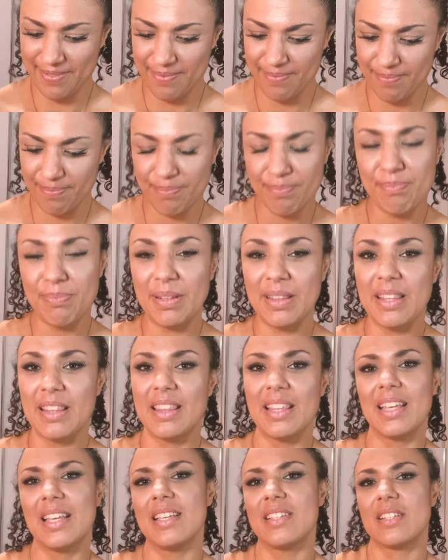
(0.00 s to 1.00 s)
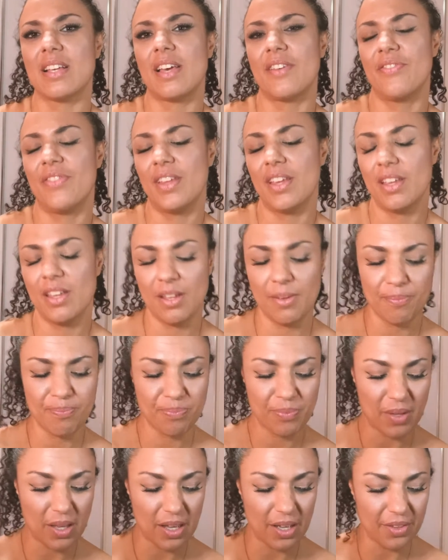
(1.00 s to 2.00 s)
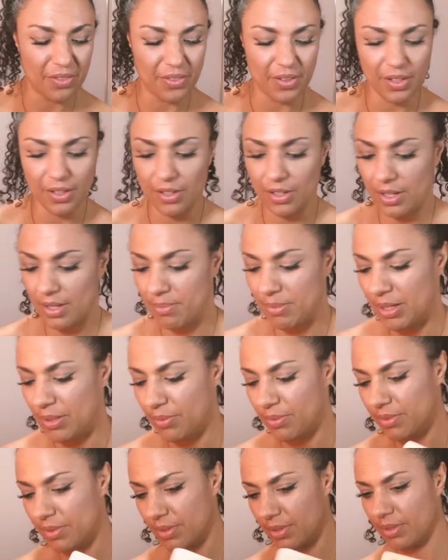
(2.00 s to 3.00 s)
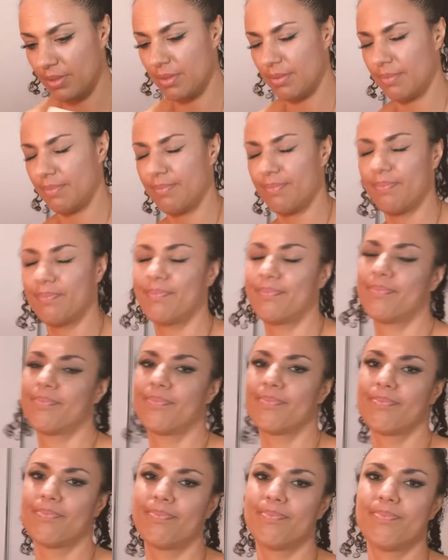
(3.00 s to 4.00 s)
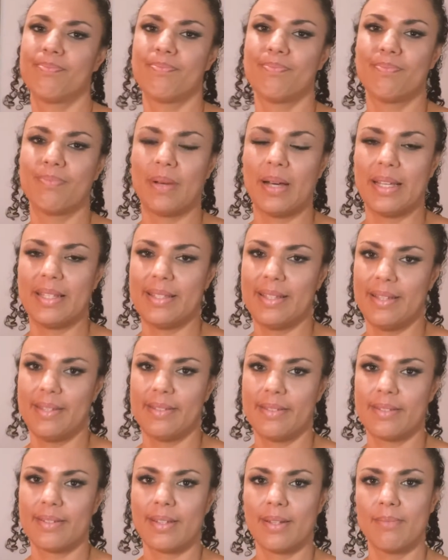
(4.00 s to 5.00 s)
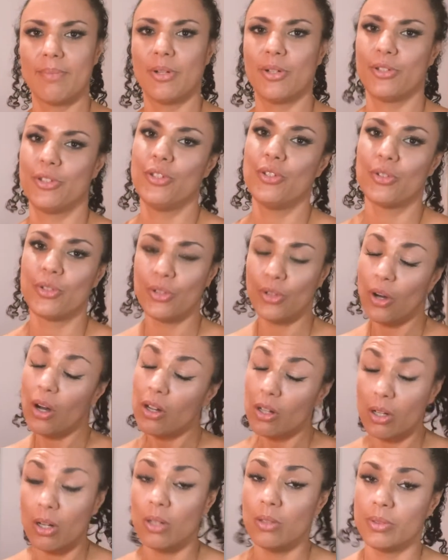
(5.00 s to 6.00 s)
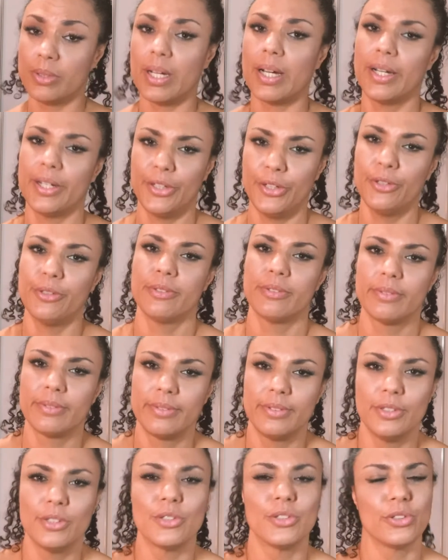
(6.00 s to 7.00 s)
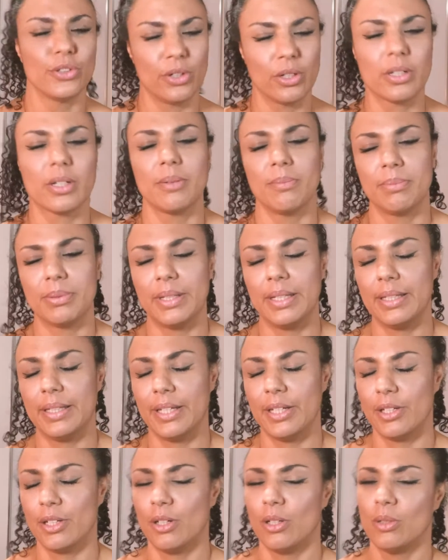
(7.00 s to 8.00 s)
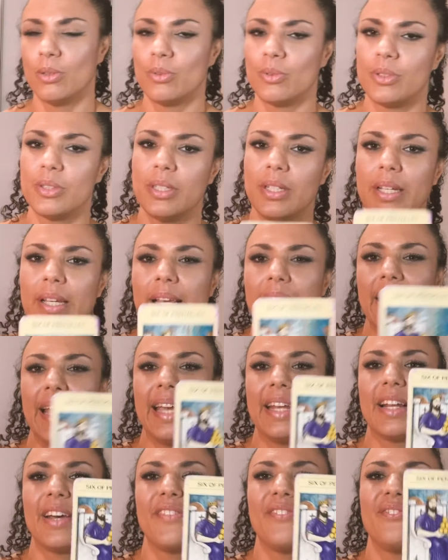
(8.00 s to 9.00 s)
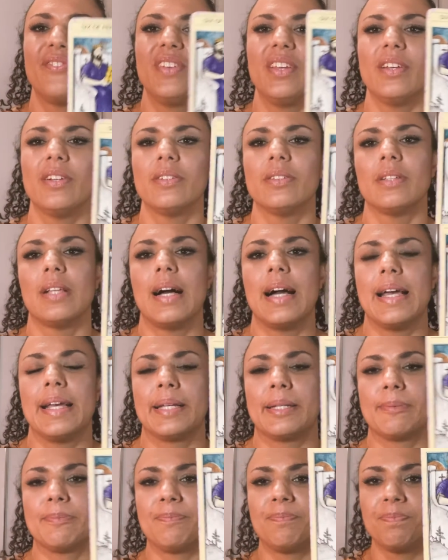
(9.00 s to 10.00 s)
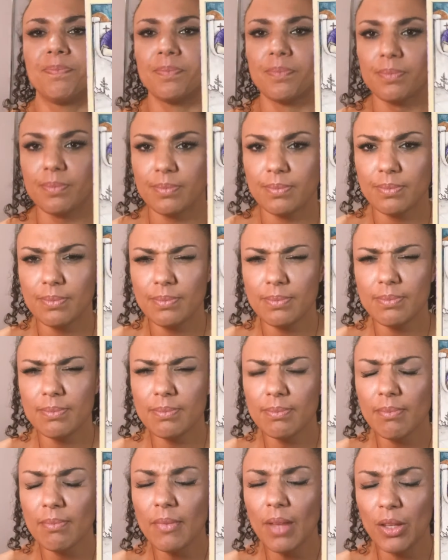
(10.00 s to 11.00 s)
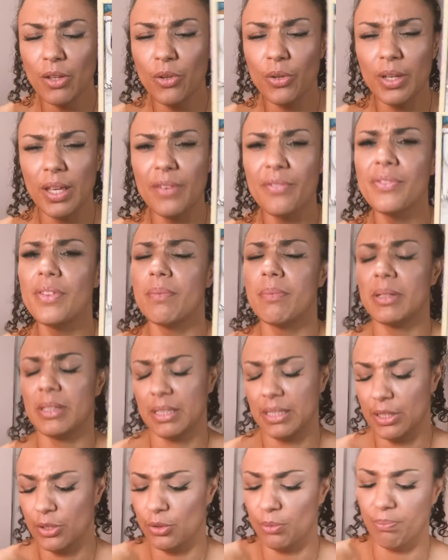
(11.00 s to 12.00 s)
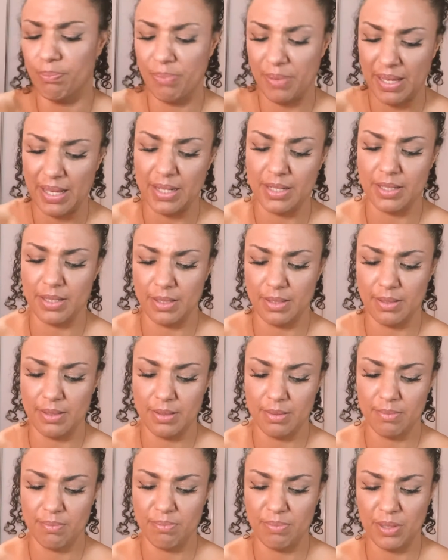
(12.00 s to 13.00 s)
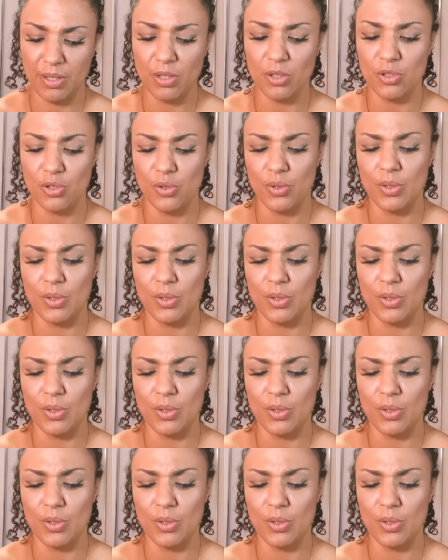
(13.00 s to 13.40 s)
But the thing is, I mean, Pisces, come on, you're not cold, are you? You're not completely cold. And I feel like you give them a little bit because you